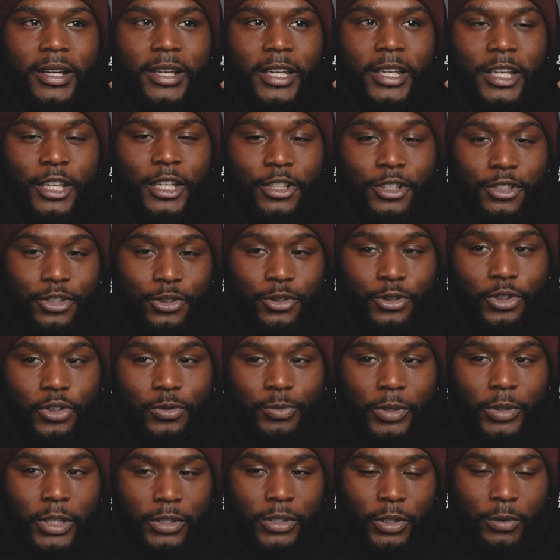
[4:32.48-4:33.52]
issues
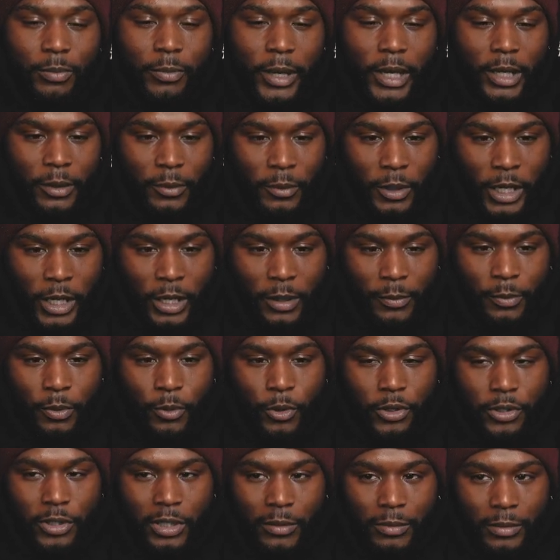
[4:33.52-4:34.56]
because you may
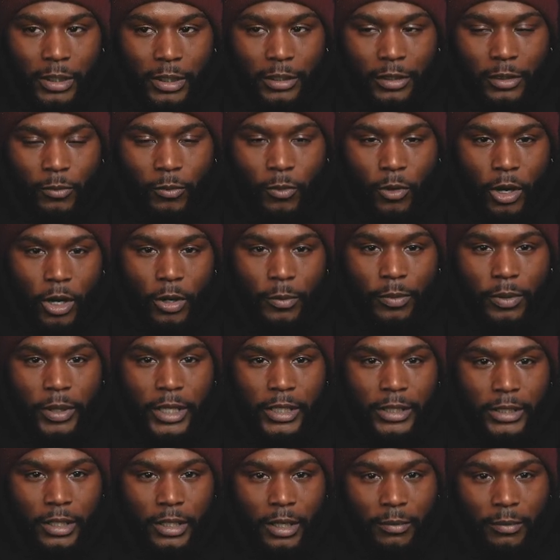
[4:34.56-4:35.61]
import something in the wrong place
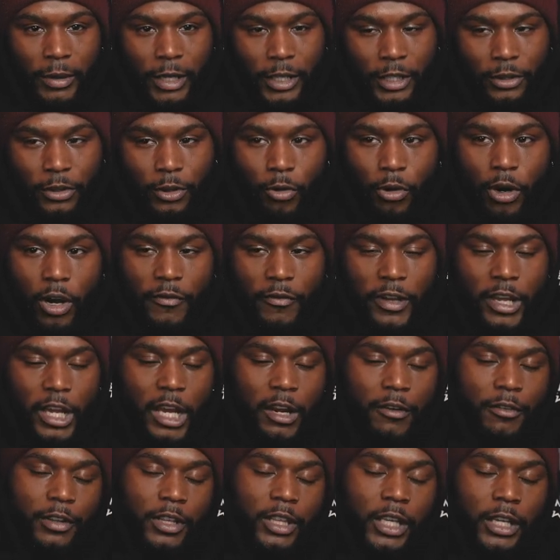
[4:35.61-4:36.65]
and it may throw off
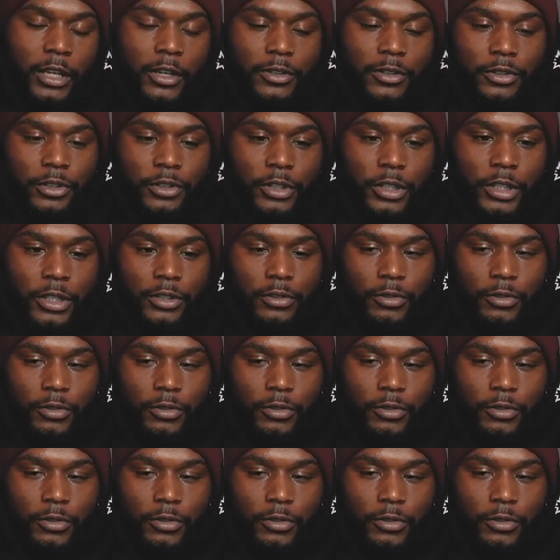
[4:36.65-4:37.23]
everything else you've done.